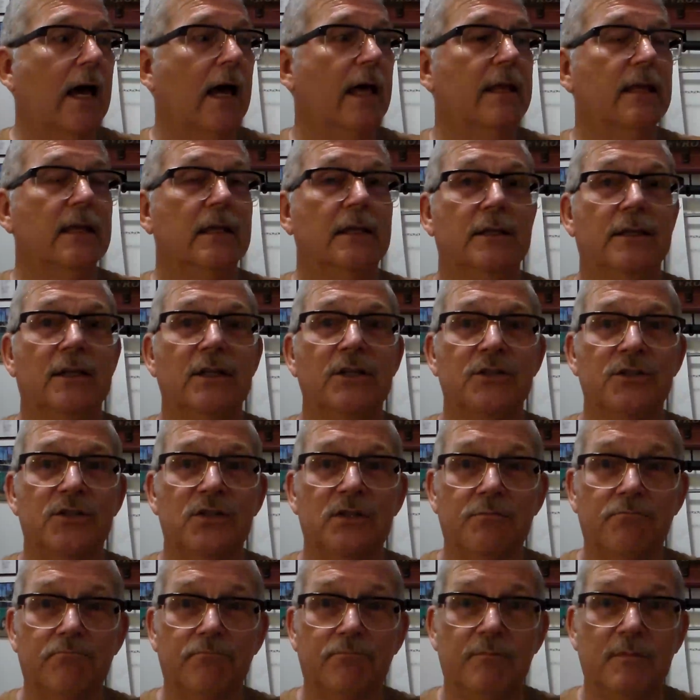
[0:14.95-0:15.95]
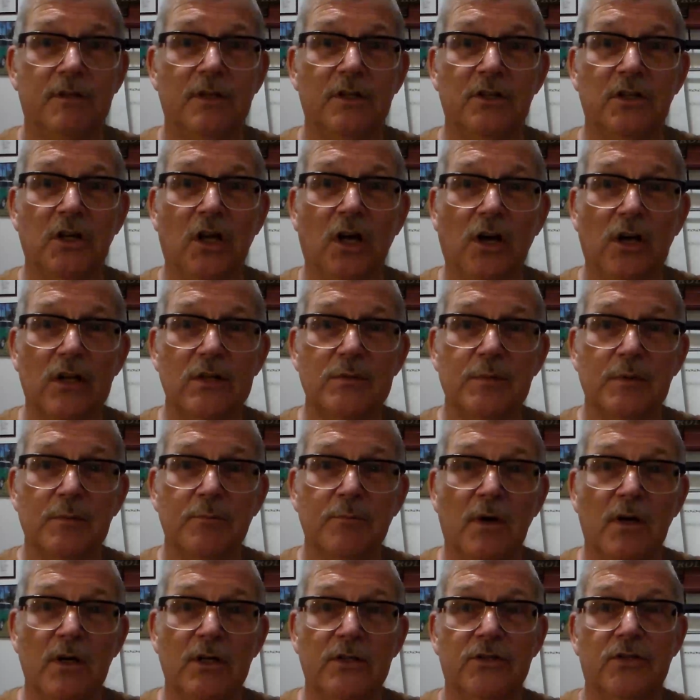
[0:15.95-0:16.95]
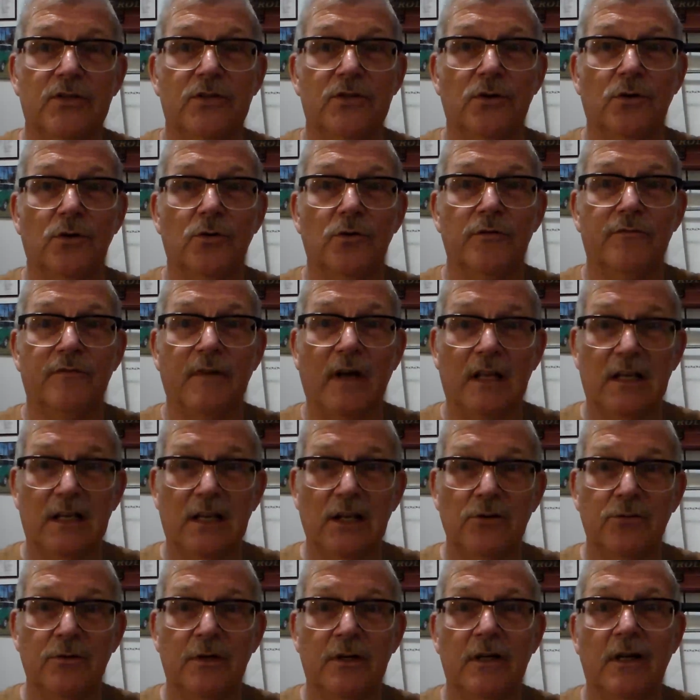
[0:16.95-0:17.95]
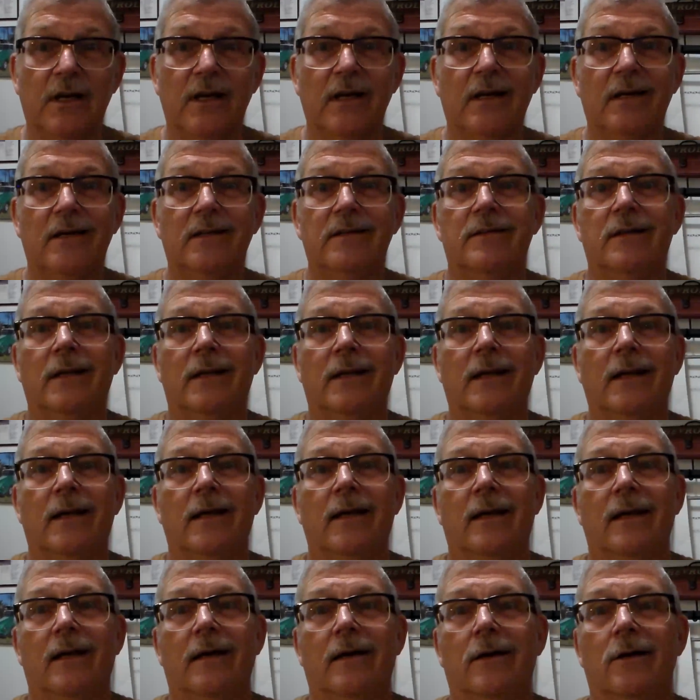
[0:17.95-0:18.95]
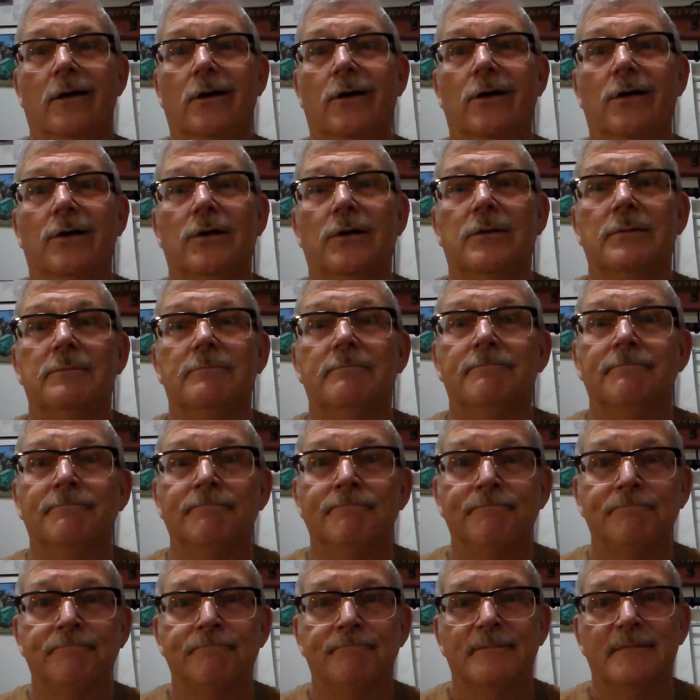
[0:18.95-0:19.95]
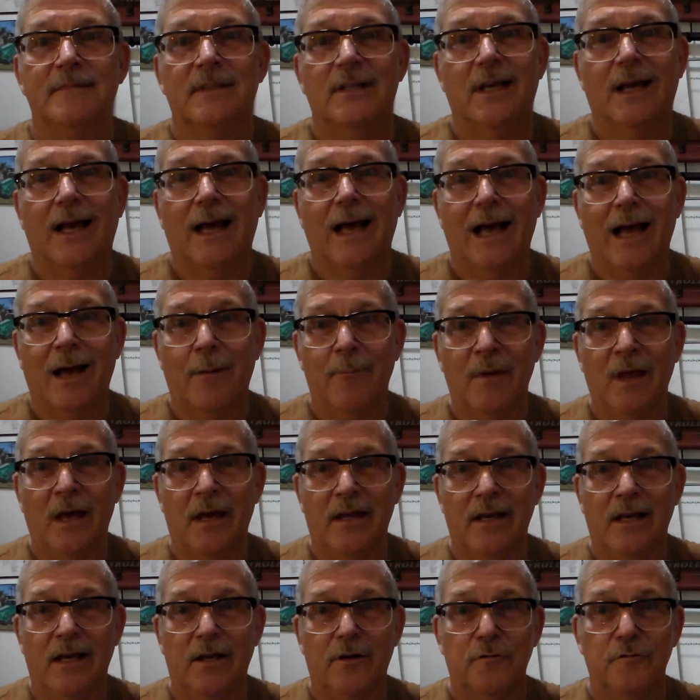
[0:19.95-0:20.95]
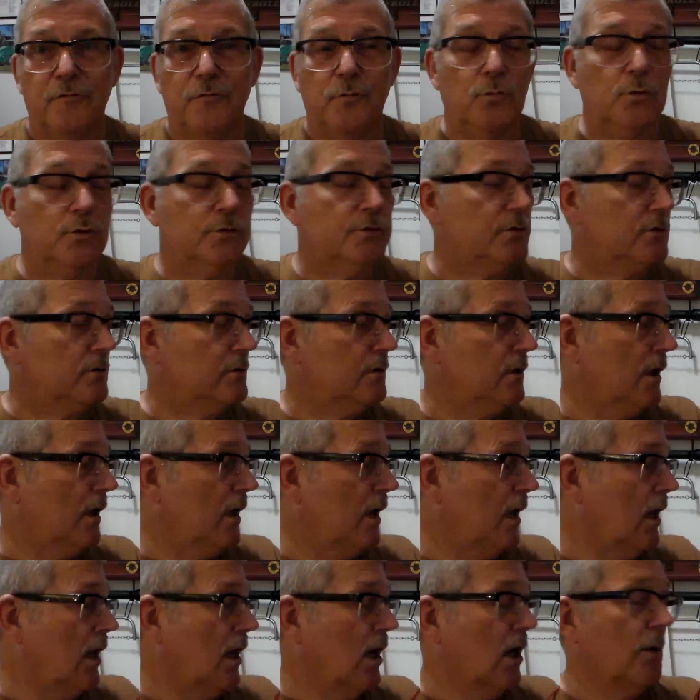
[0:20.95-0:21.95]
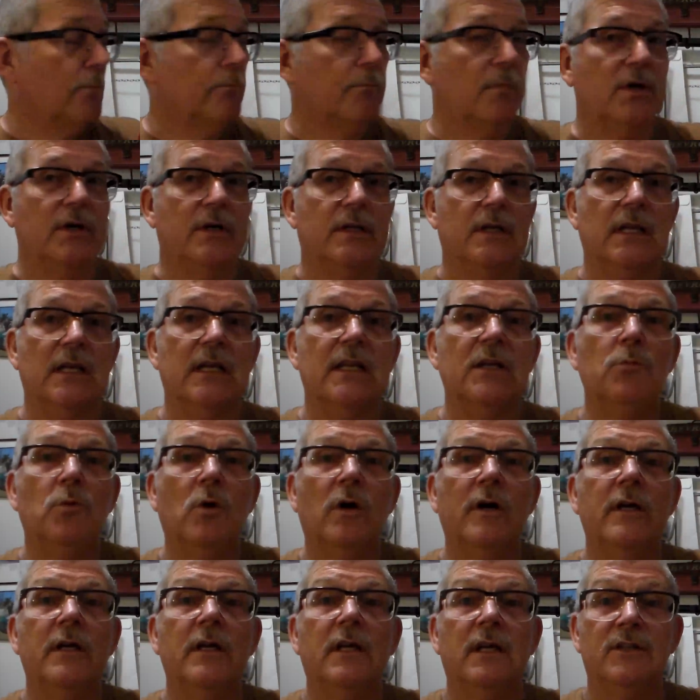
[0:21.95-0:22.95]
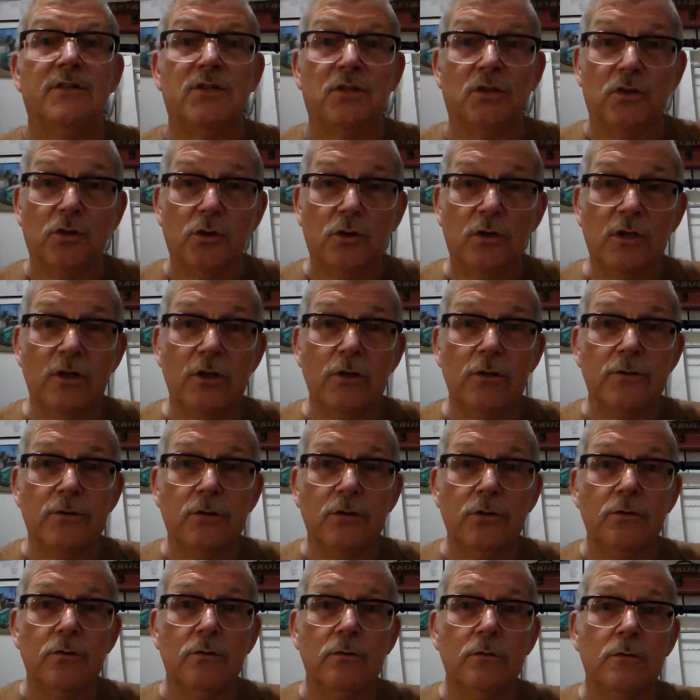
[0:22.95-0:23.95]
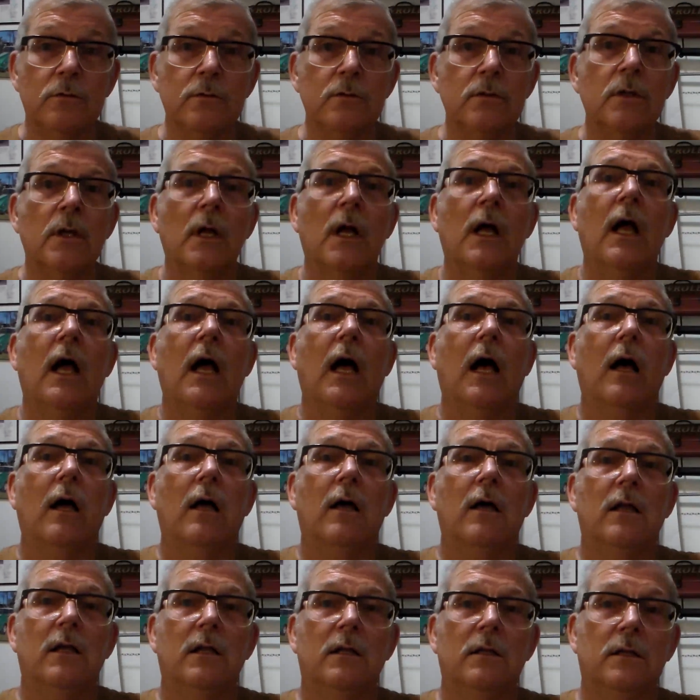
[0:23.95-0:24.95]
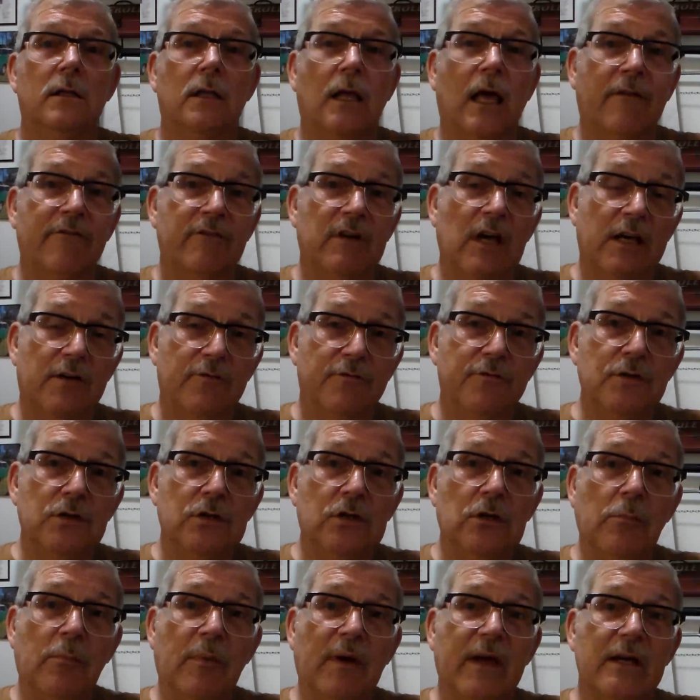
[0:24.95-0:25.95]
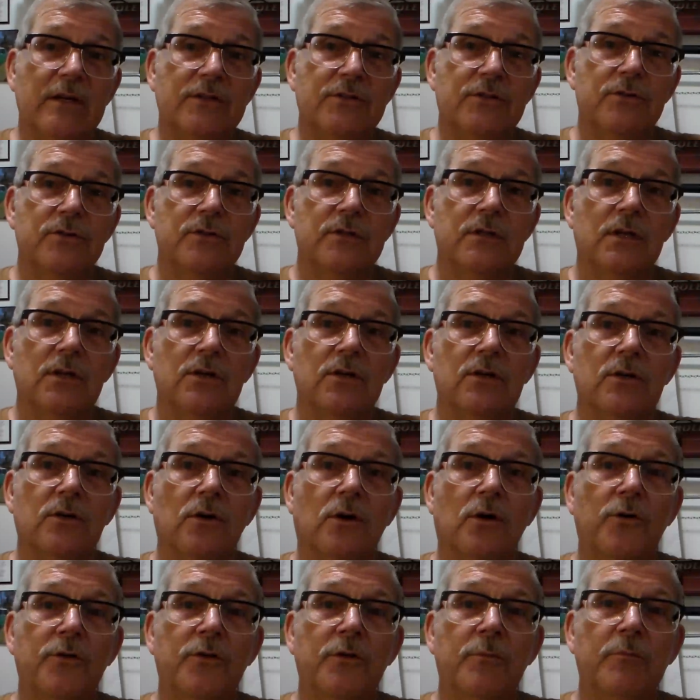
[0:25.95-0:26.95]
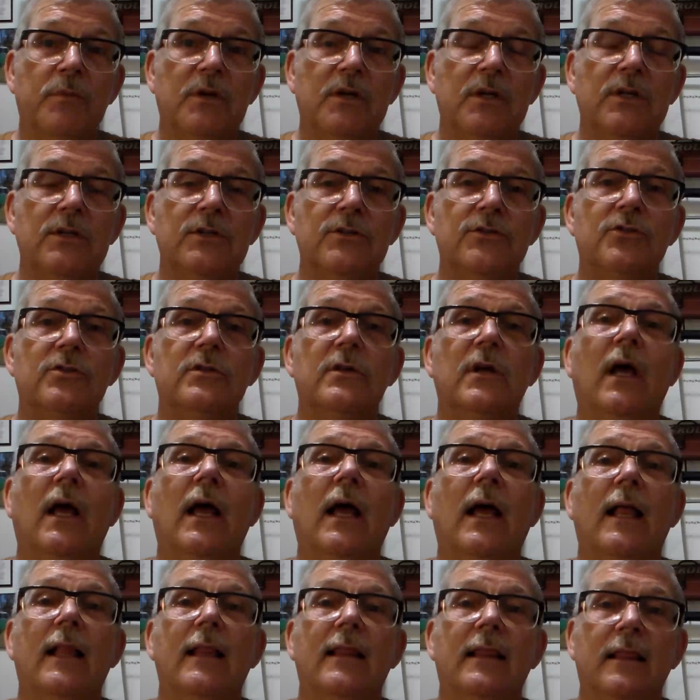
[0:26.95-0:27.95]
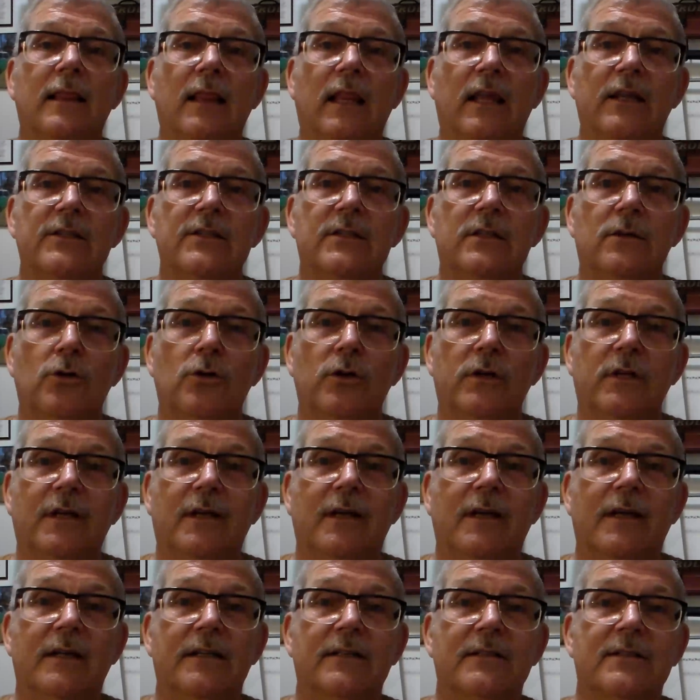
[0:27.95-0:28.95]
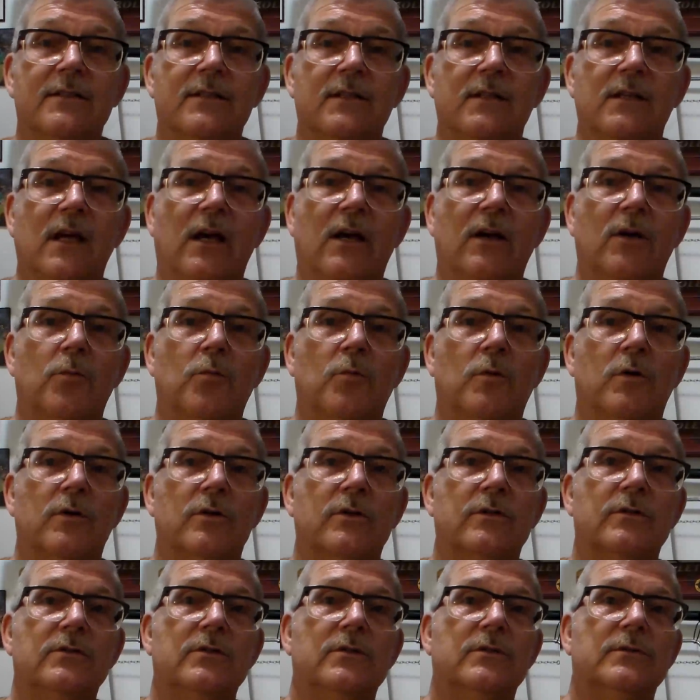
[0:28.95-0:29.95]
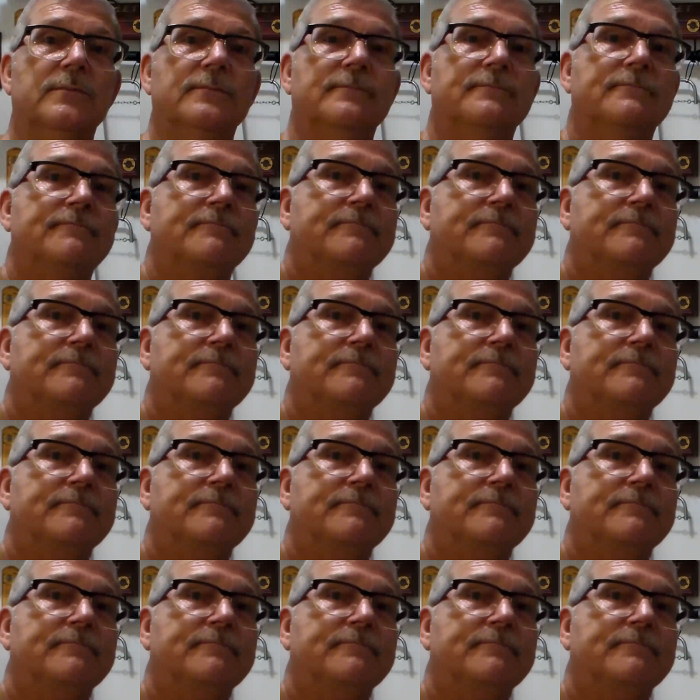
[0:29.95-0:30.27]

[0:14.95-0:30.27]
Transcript: I, it didn't didn't cost me much, so if I loan it out, uh, I'm not out of fortune. But anyway, it's a good little tool. Uh, I've got a few capacitors here on the bench let's look at it and see how it works.